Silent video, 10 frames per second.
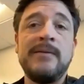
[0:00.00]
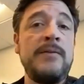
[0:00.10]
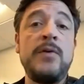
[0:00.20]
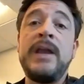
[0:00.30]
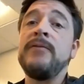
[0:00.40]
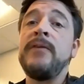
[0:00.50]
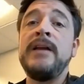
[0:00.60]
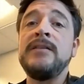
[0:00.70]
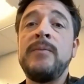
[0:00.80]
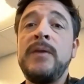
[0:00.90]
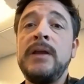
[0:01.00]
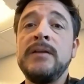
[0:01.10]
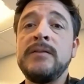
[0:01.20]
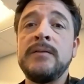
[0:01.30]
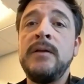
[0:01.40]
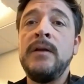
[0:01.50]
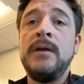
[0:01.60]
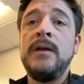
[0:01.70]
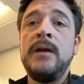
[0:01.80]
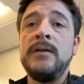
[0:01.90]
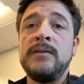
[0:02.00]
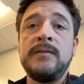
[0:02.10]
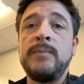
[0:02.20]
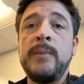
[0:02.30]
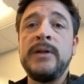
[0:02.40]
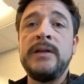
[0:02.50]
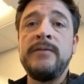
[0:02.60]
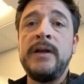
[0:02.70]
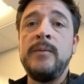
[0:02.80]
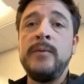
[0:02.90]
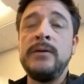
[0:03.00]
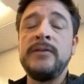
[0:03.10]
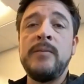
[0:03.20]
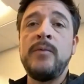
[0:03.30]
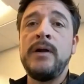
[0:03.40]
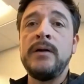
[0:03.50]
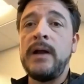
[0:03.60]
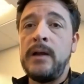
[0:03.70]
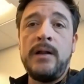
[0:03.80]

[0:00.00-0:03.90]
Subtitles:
If you can't find something and it's publicly available somewhere,